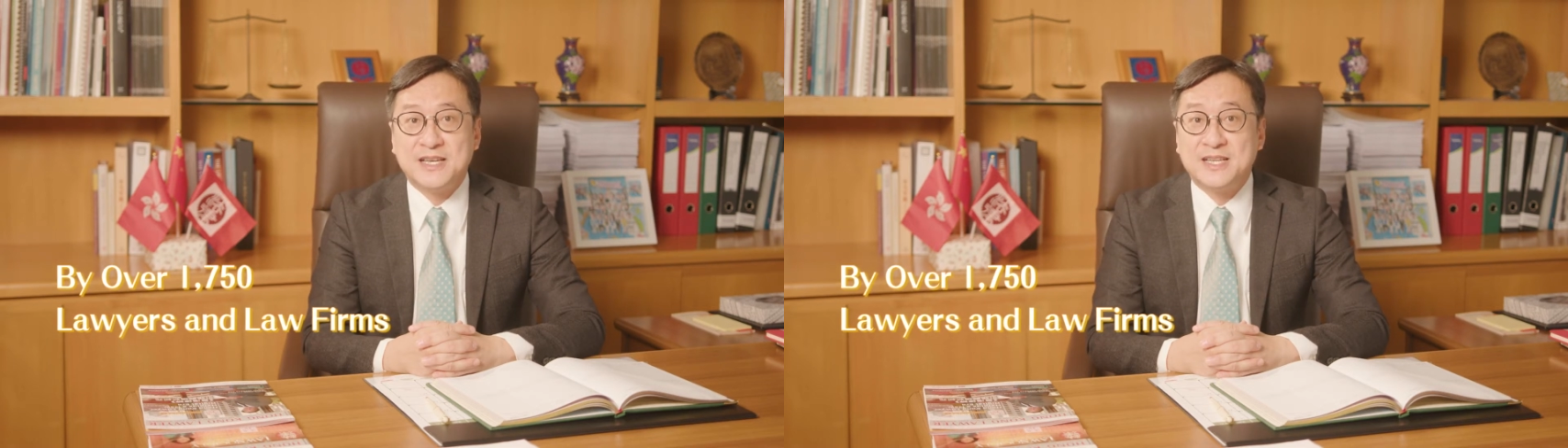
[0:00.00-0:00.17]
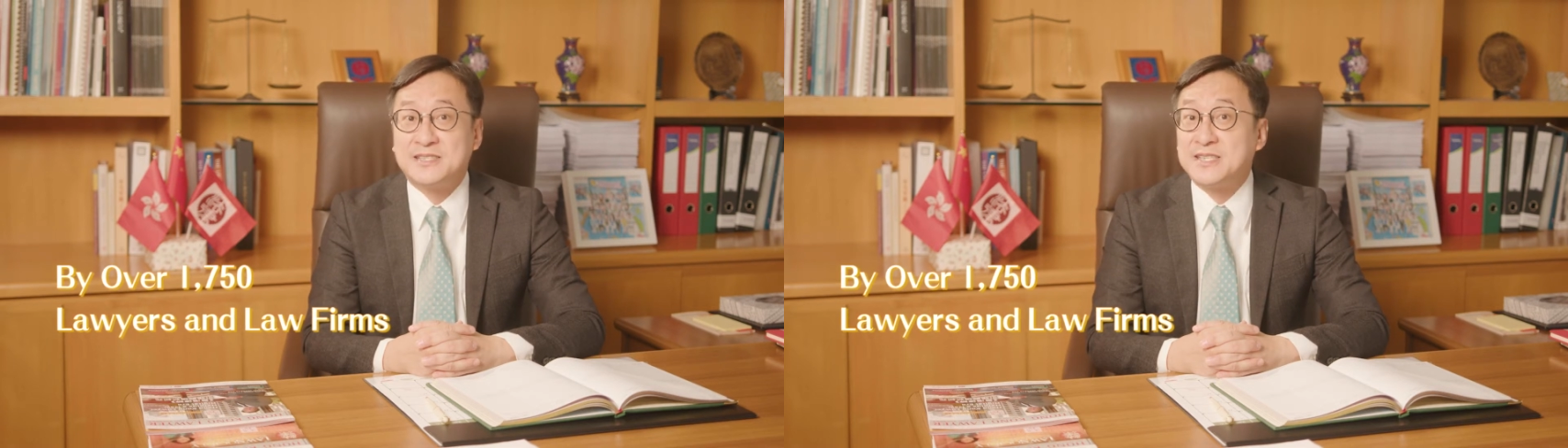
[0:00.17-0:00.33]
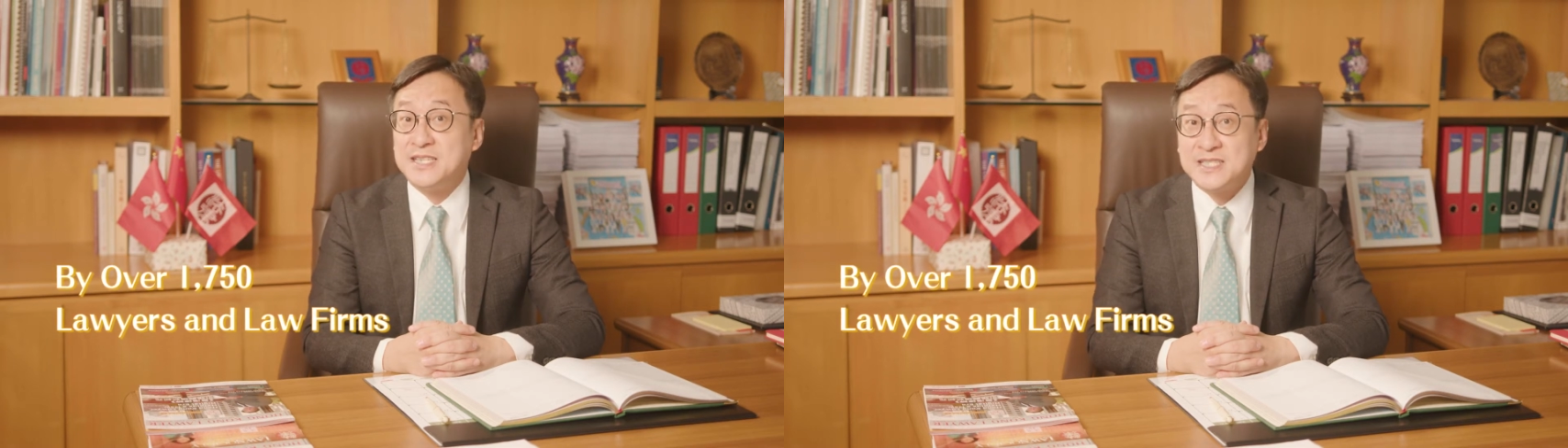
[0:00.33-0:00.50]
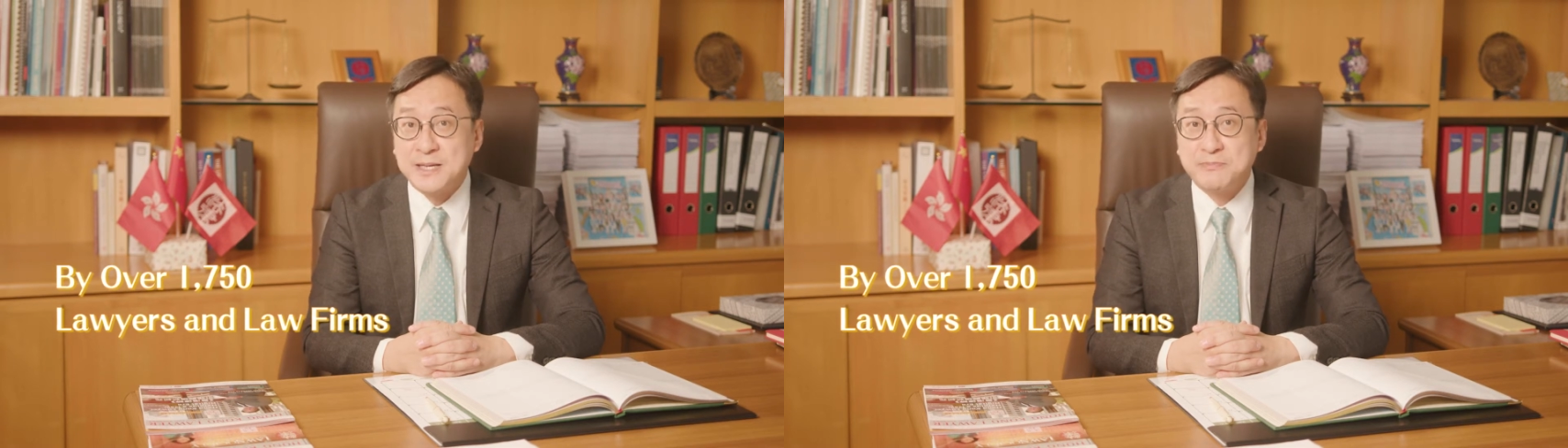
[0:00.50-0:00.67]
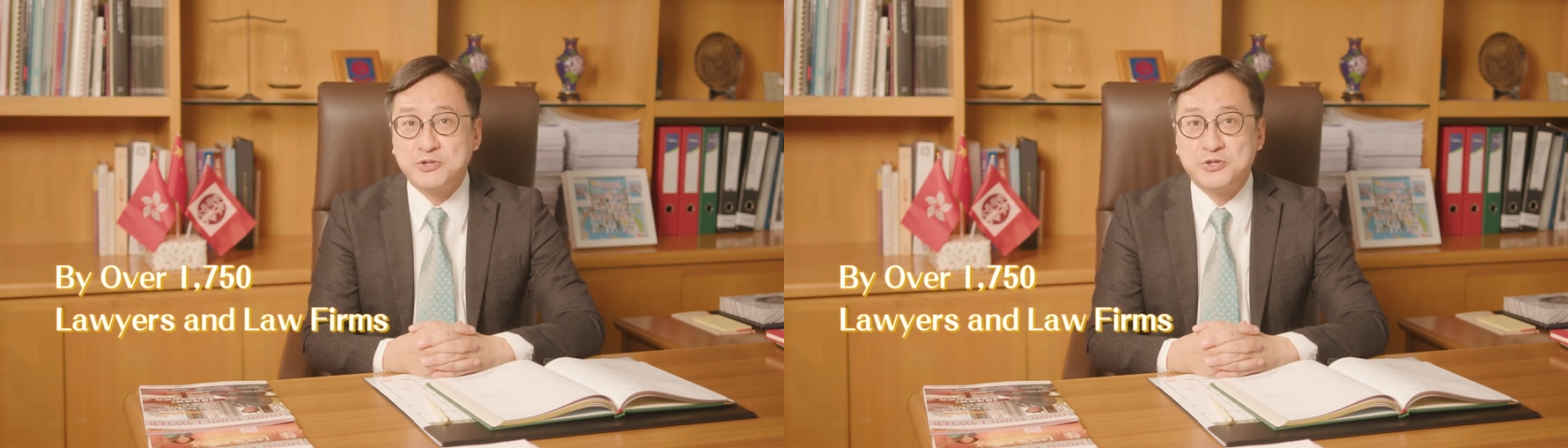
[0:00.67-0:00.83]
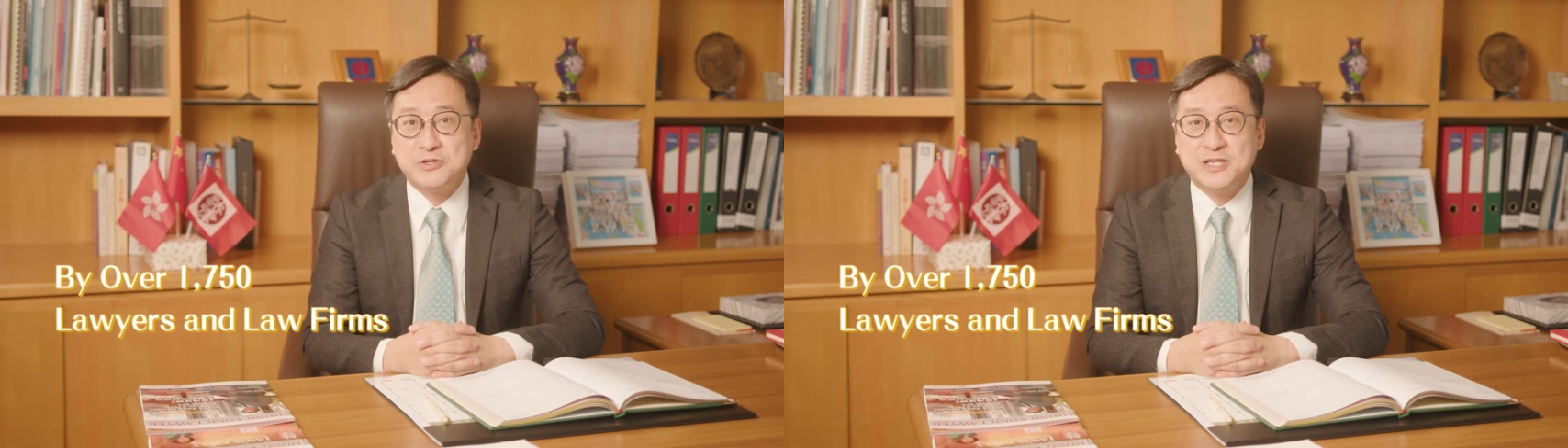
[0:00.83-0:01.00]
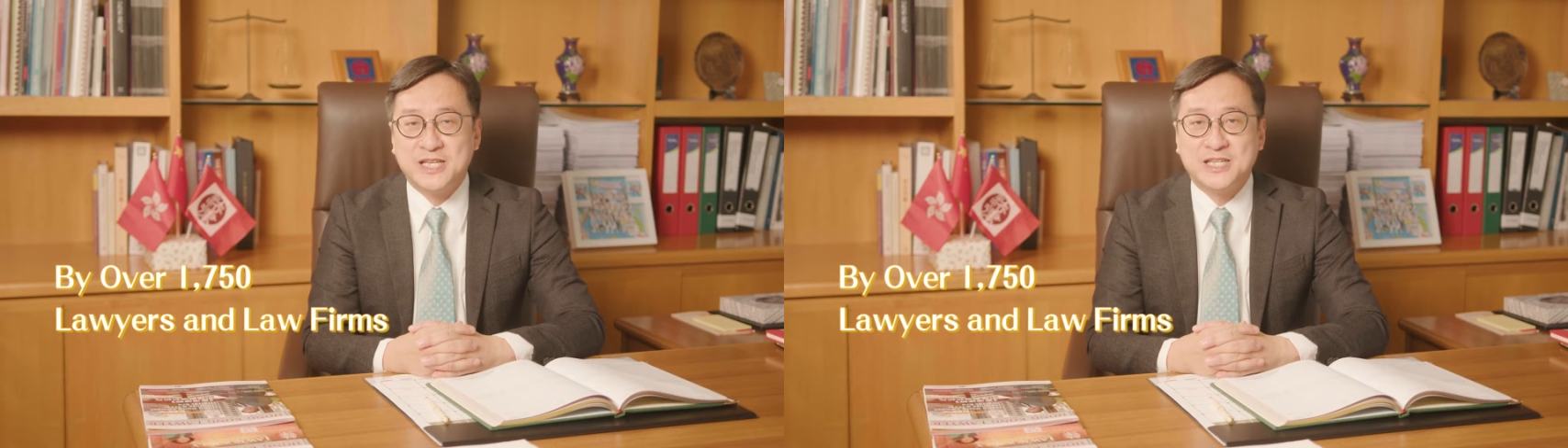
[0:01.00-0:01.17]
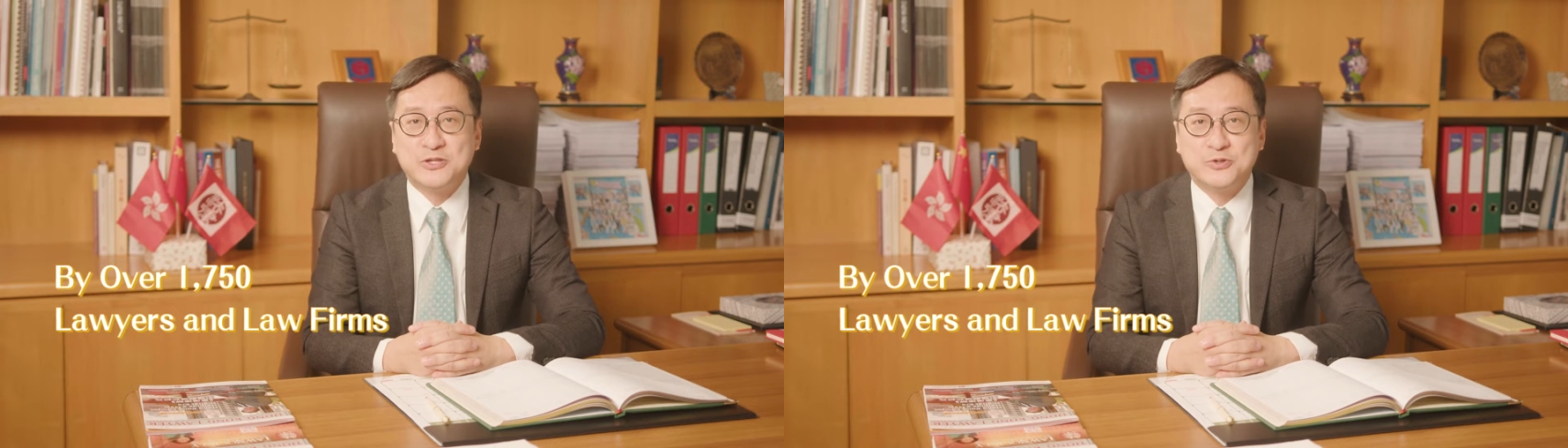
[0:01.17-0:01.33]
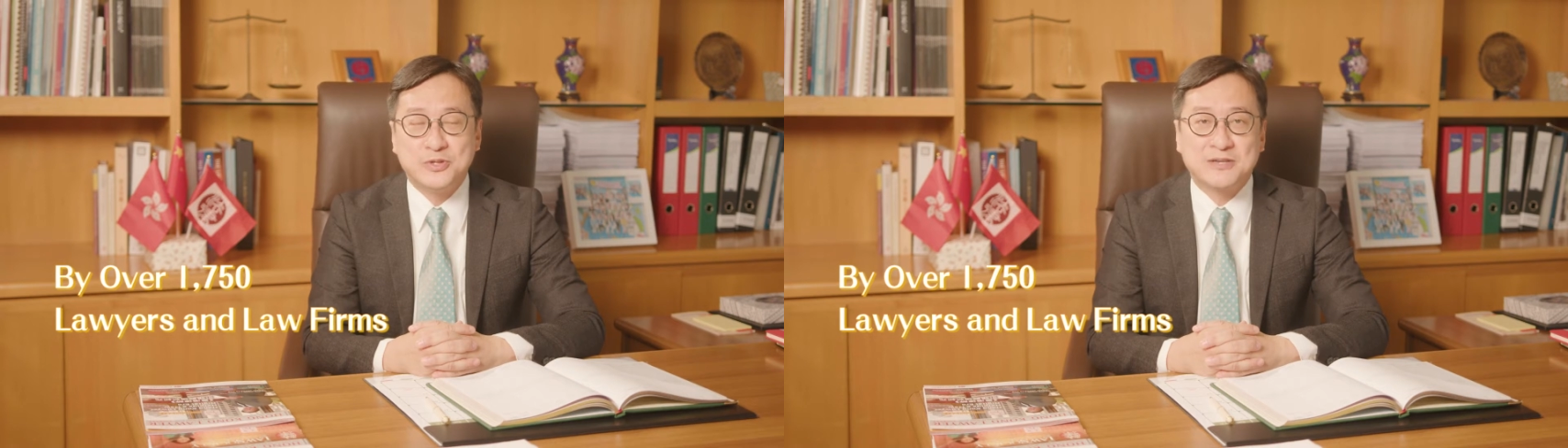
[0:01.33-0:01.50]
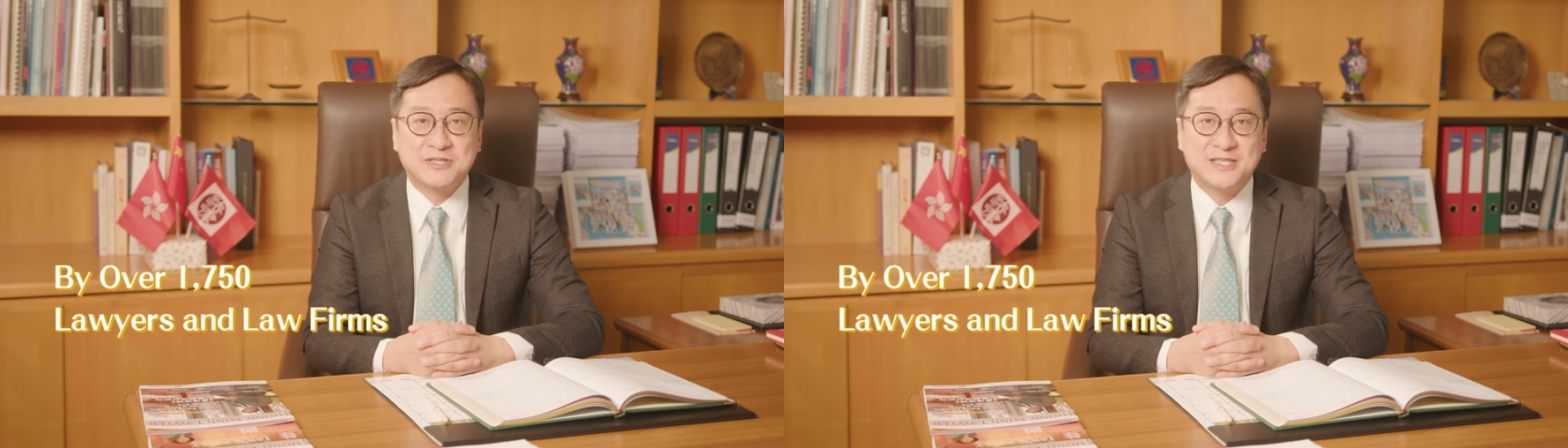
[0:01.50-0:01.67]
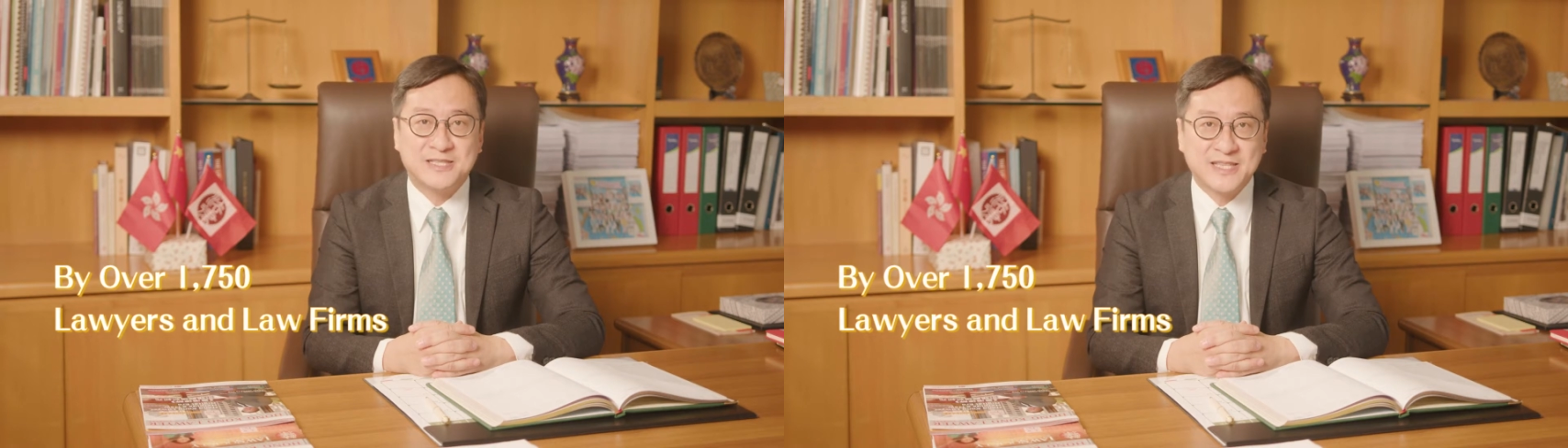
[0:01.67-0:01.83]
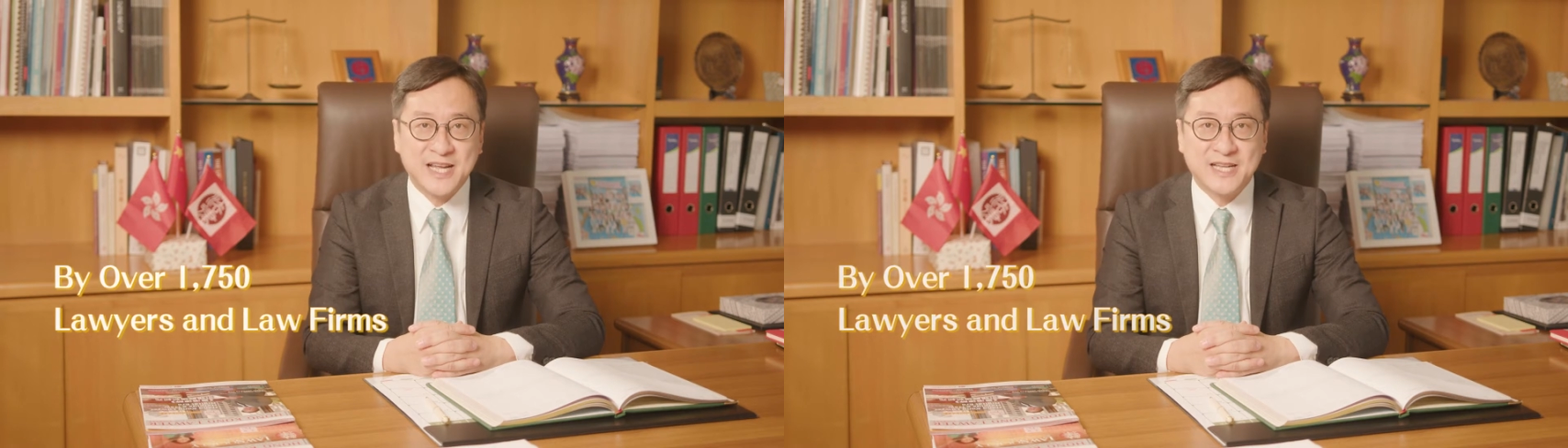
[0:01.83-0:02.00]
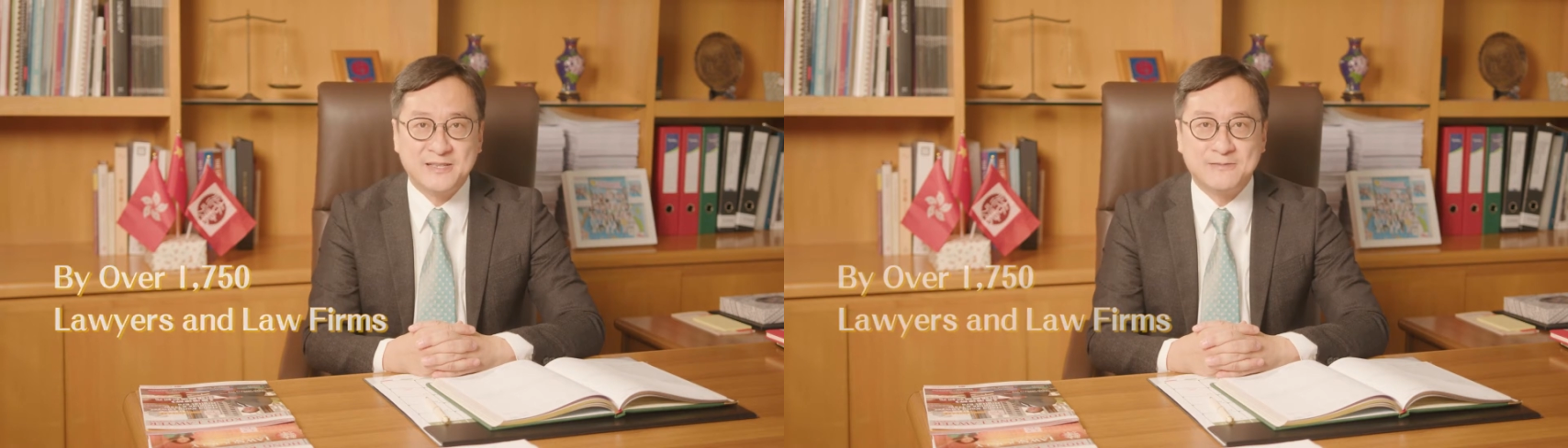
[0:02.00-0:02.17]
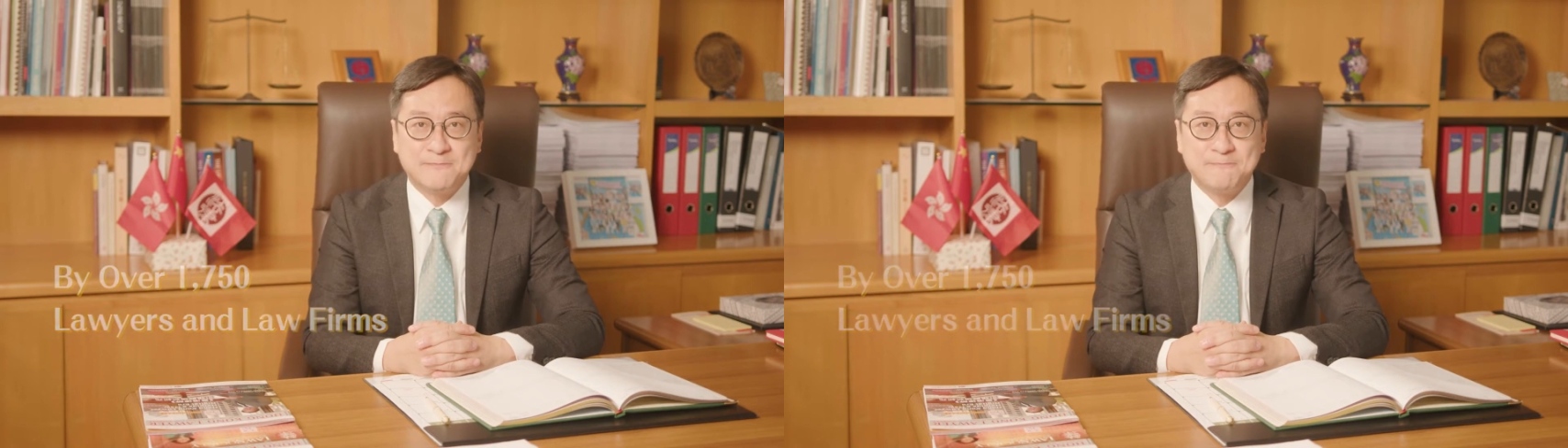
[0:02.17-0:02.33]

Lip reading: its inception in 2010.